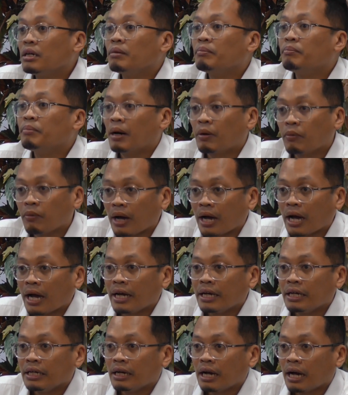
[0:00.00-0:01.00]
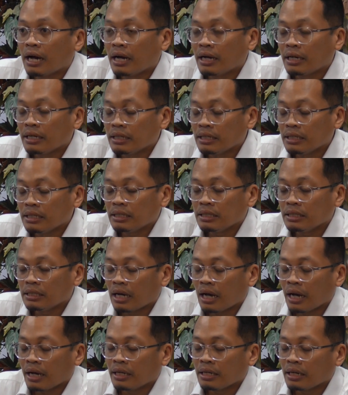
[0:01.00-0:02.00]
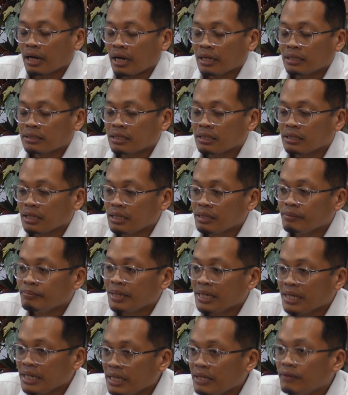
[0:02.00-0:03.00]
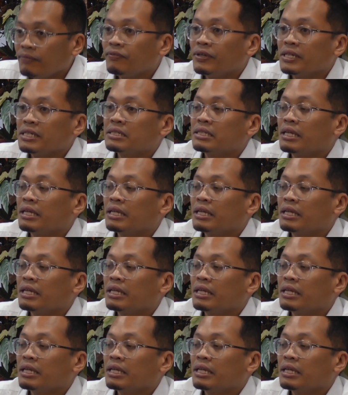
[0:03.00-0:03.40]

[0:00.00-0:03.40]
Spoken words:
But what I certainly believe is